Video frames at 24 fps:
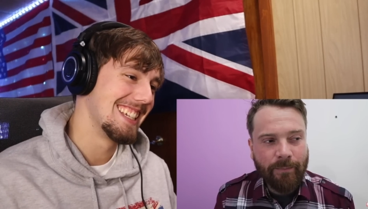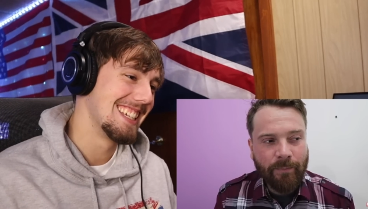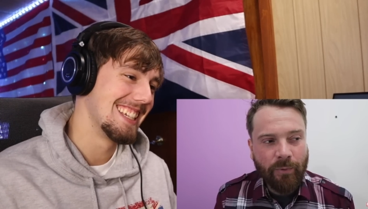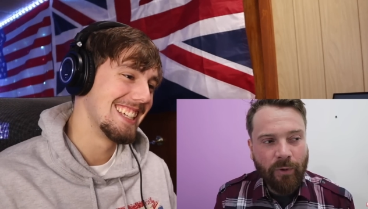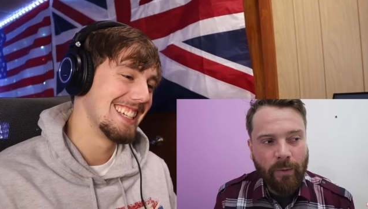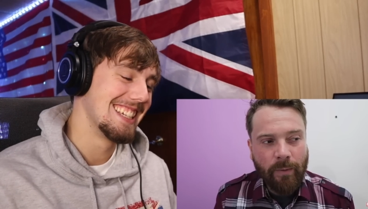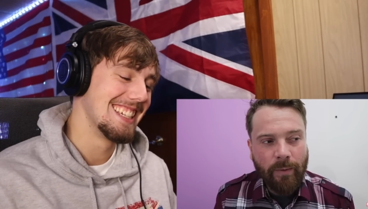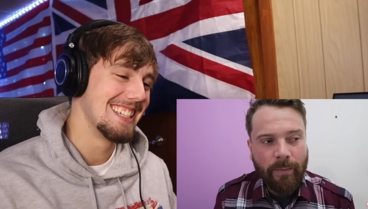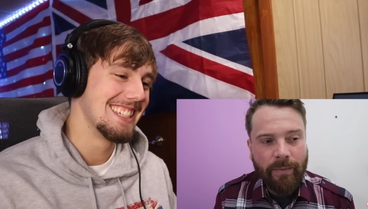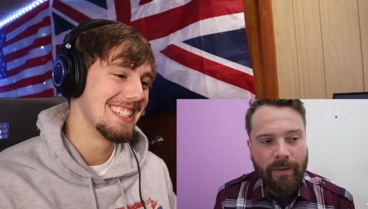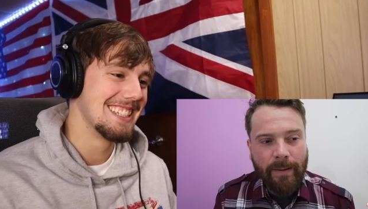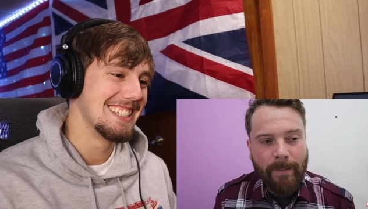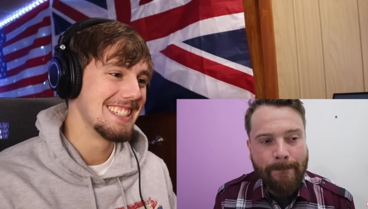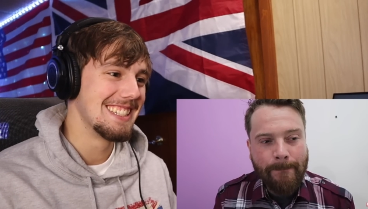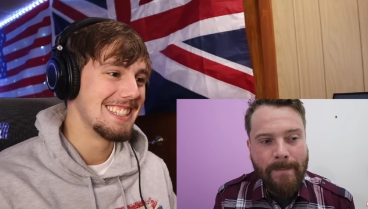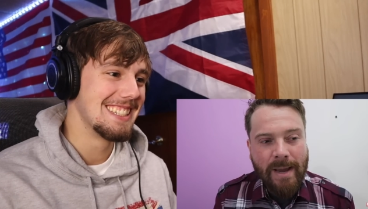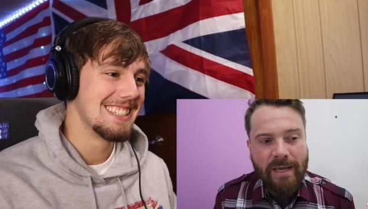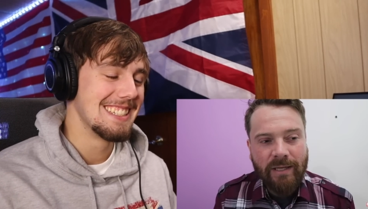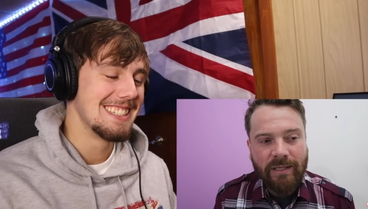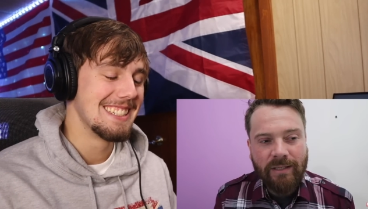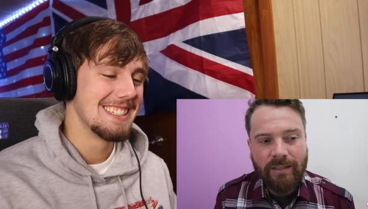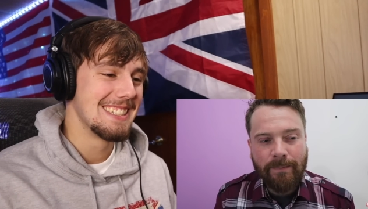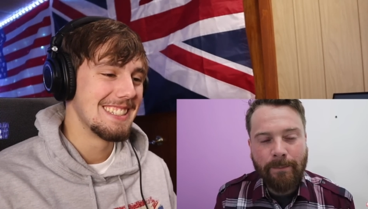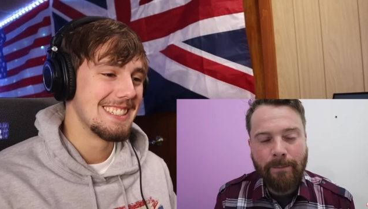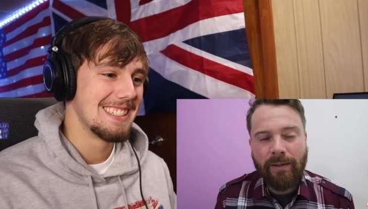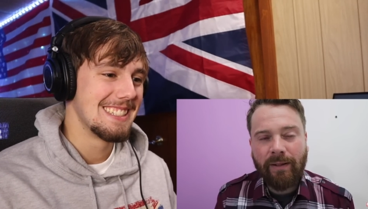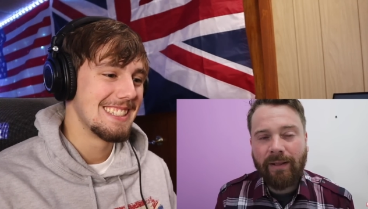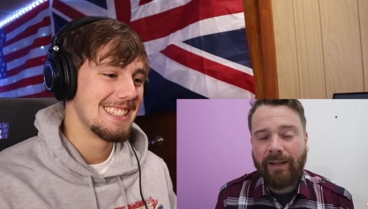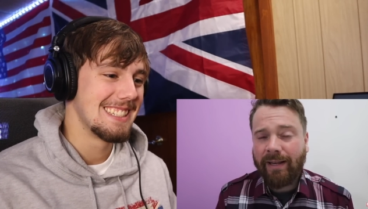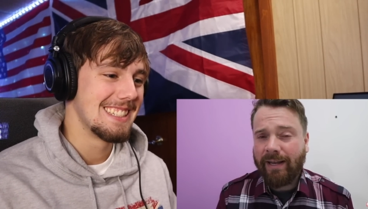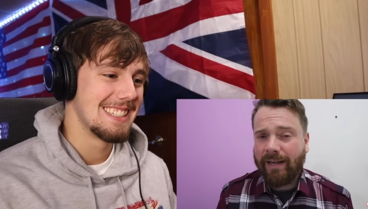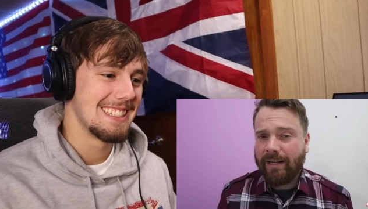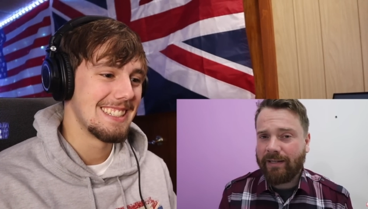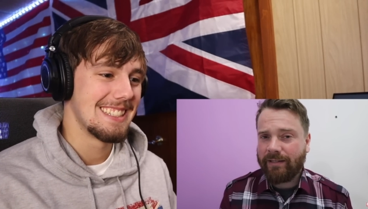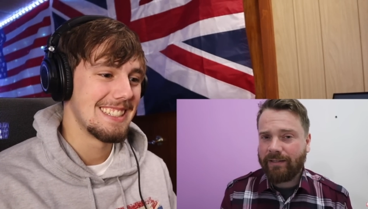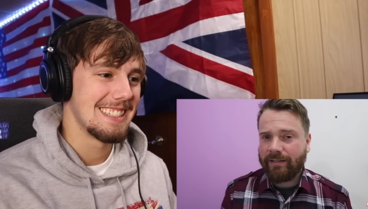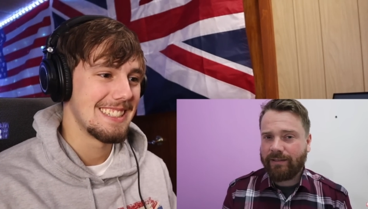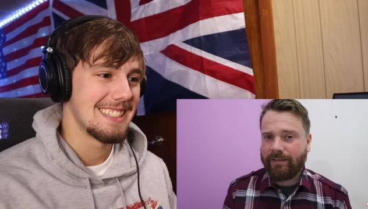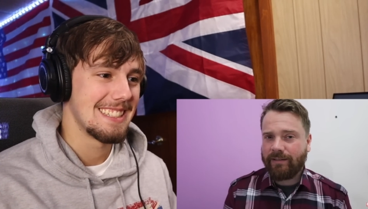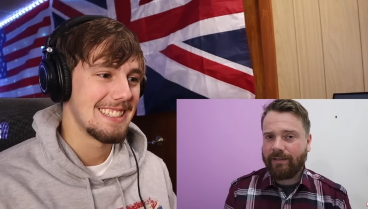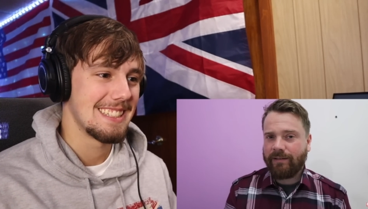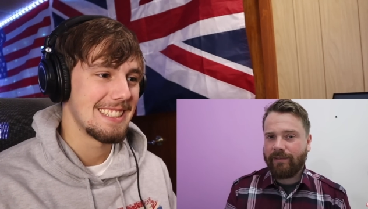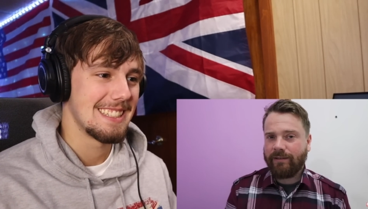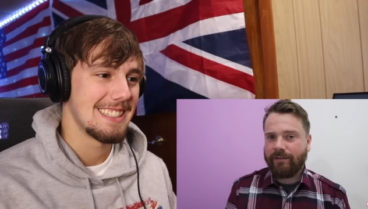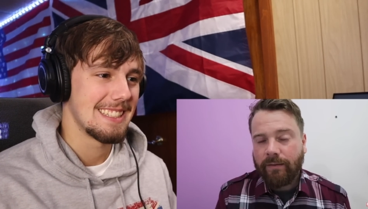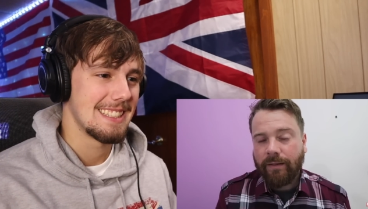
Speaker 1: probably misplaced